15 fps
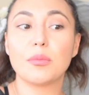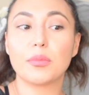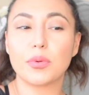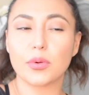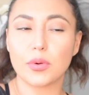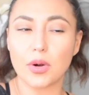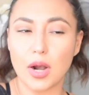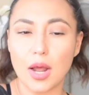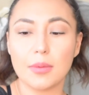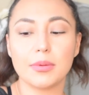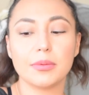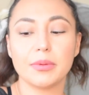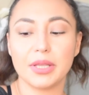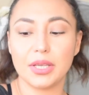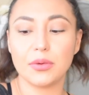
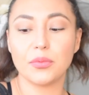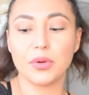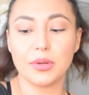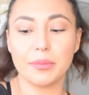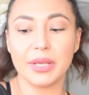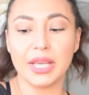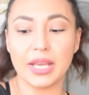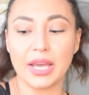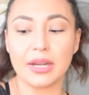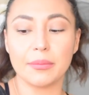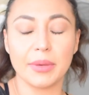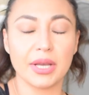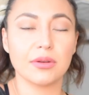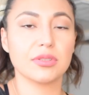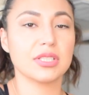probably would be at
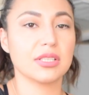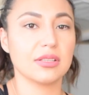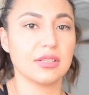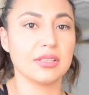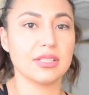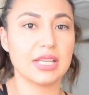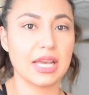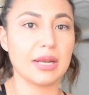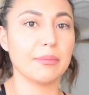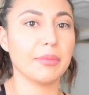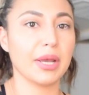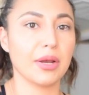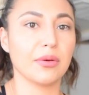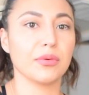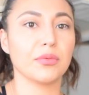about a 10
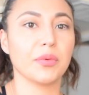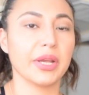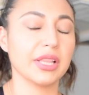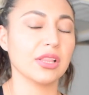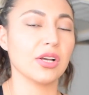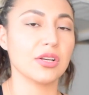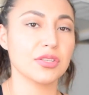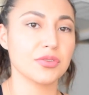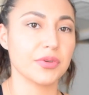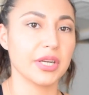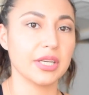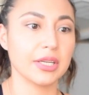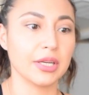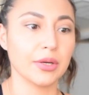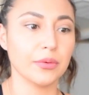pound weight loss
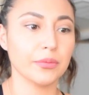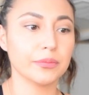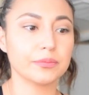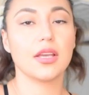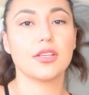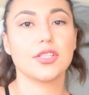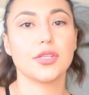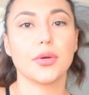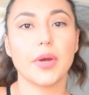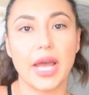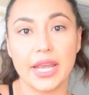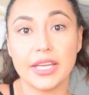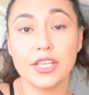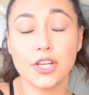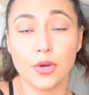right now. So
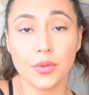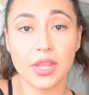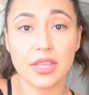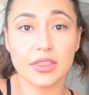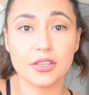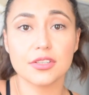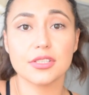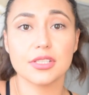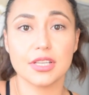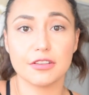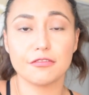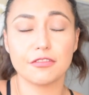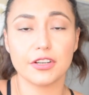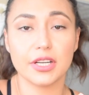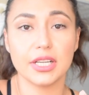I know that there's
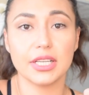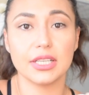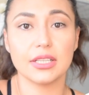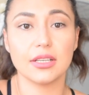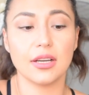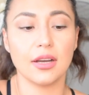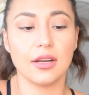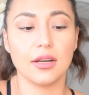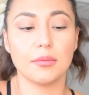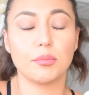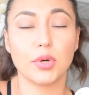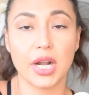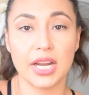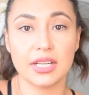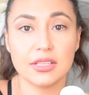different
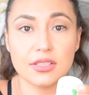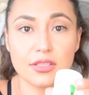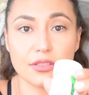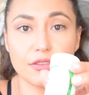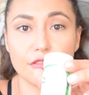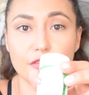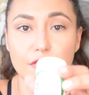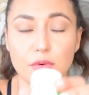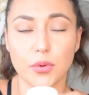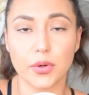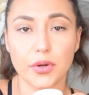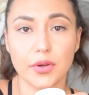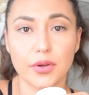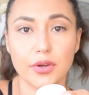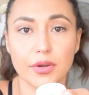brands
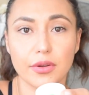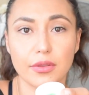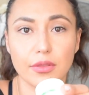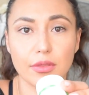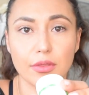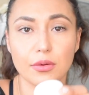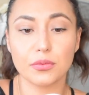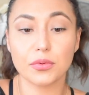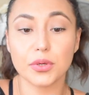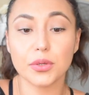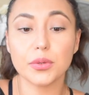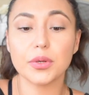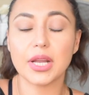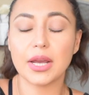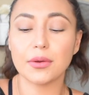for the
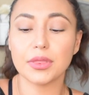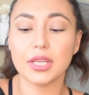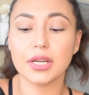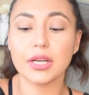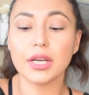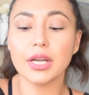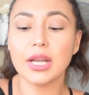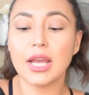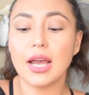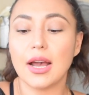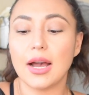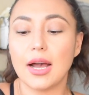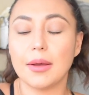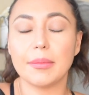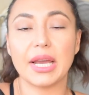root out there.
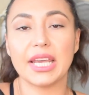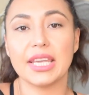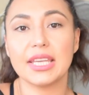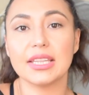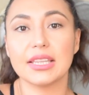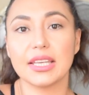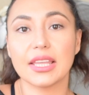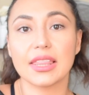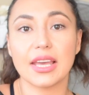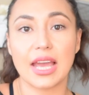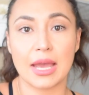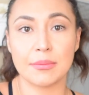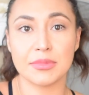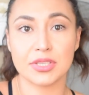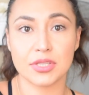I can link the
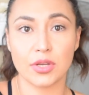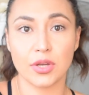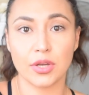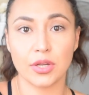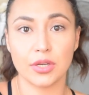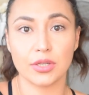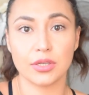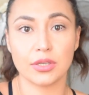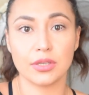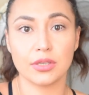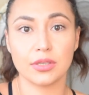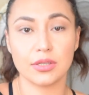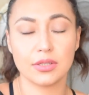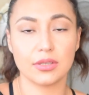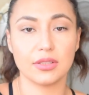Amazon
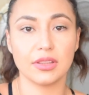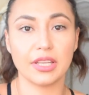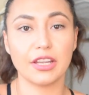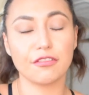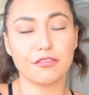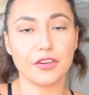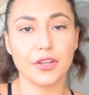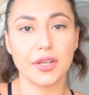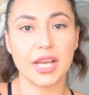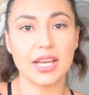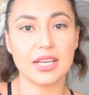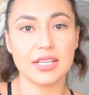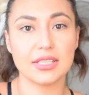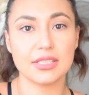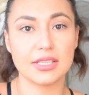link for you
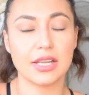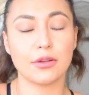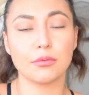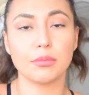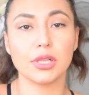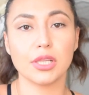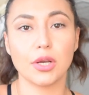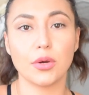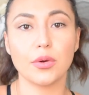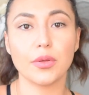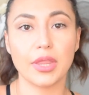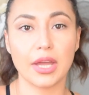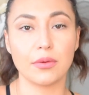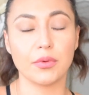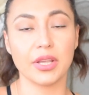guys down below,
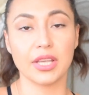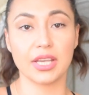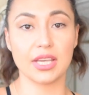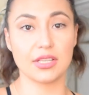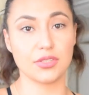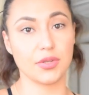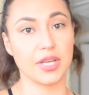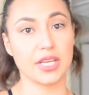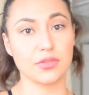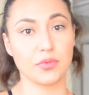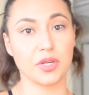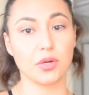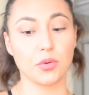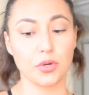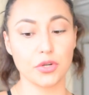that way in case you guys
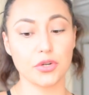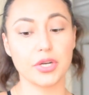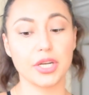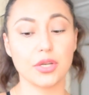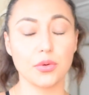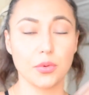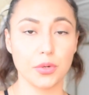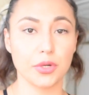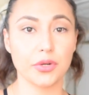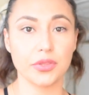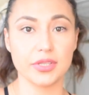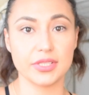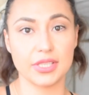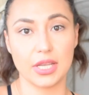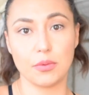want to order it, you order
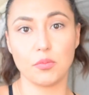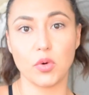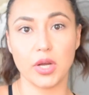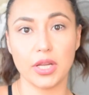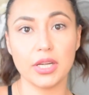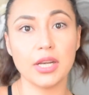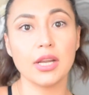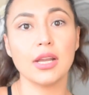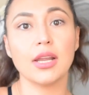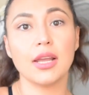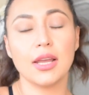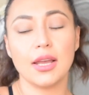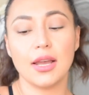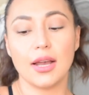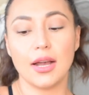the same one.
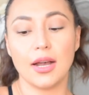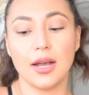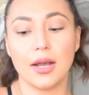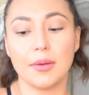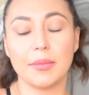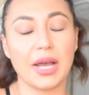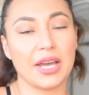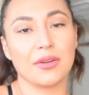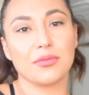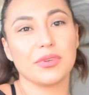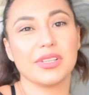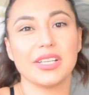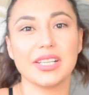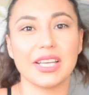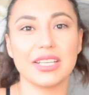I don't
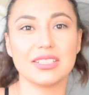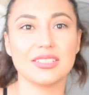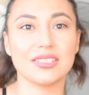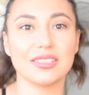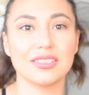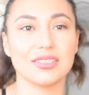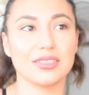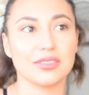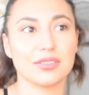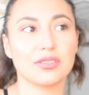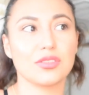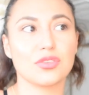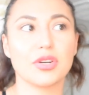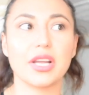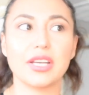really like to
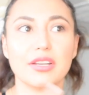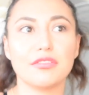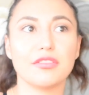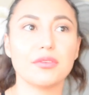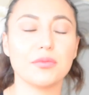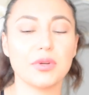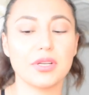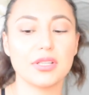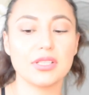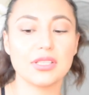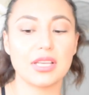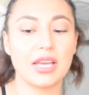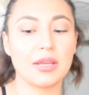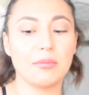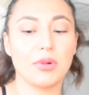try different ones.
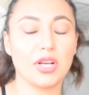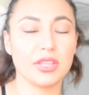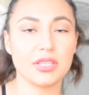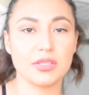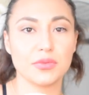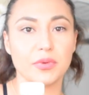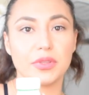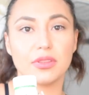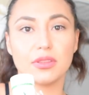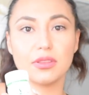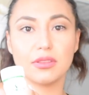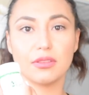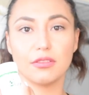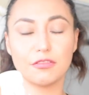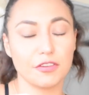I bought this one
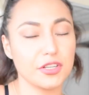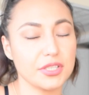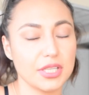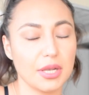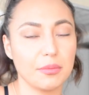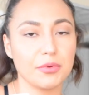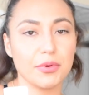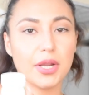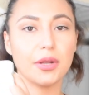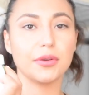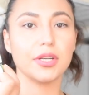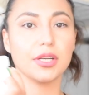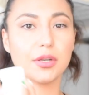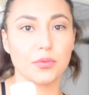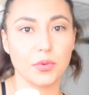the first time
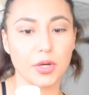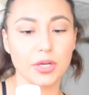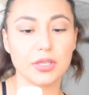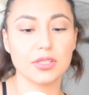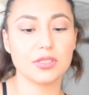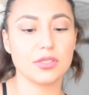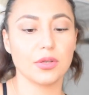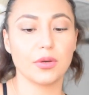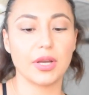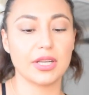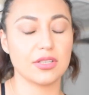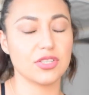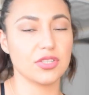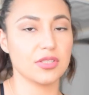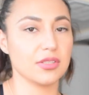around and it worked, so I
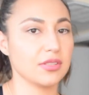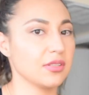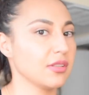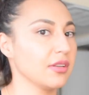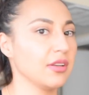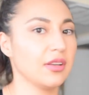just,